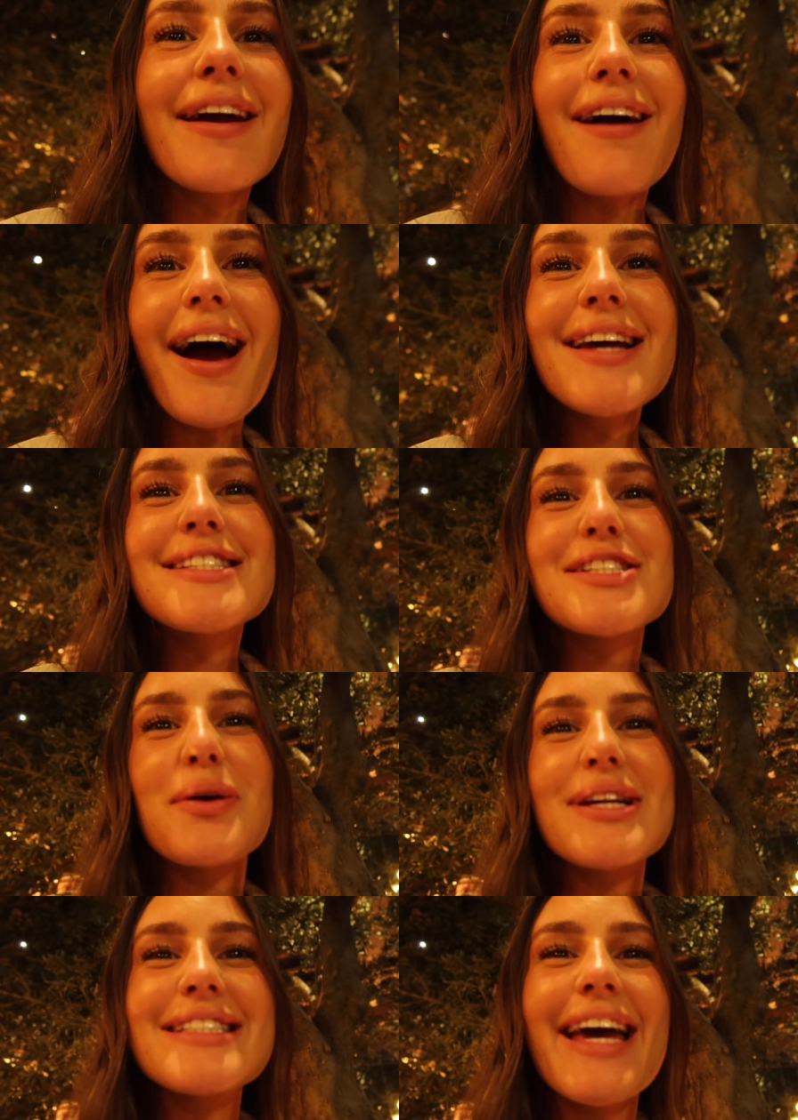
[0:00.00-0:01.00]
Guys, do you
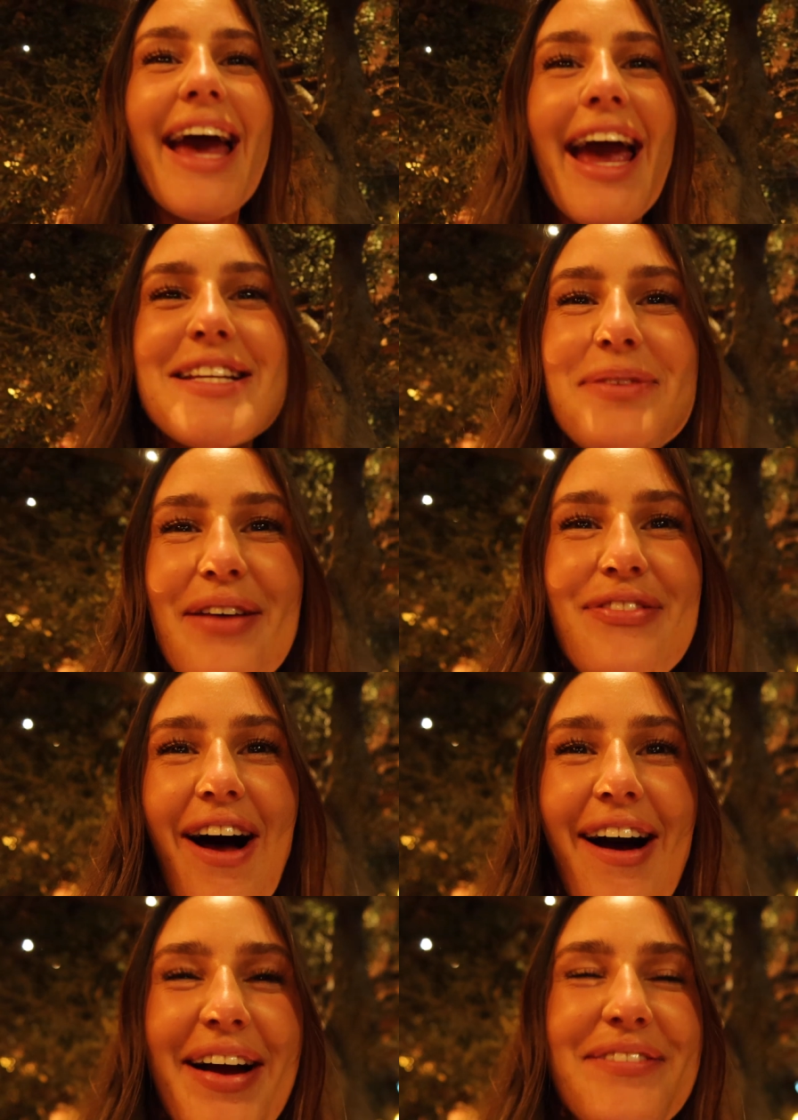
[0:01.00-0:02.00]
want to say hey to my
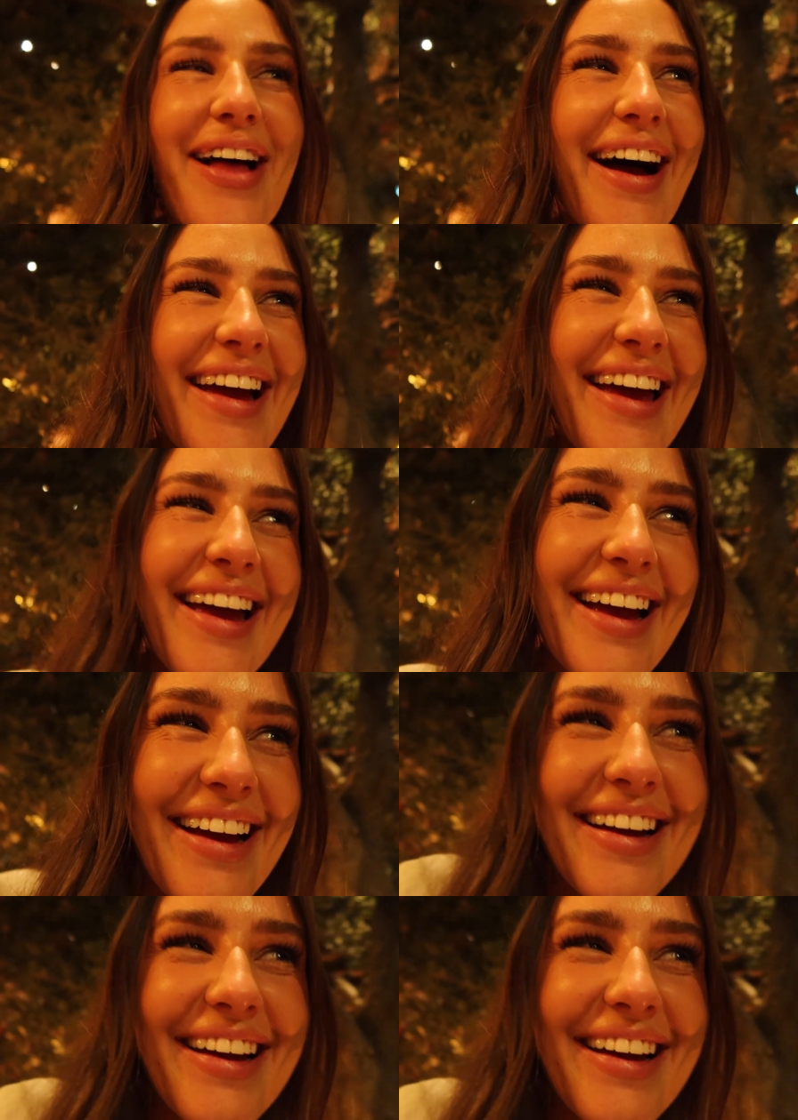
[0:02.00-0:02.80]
vlog? I'm vlogging.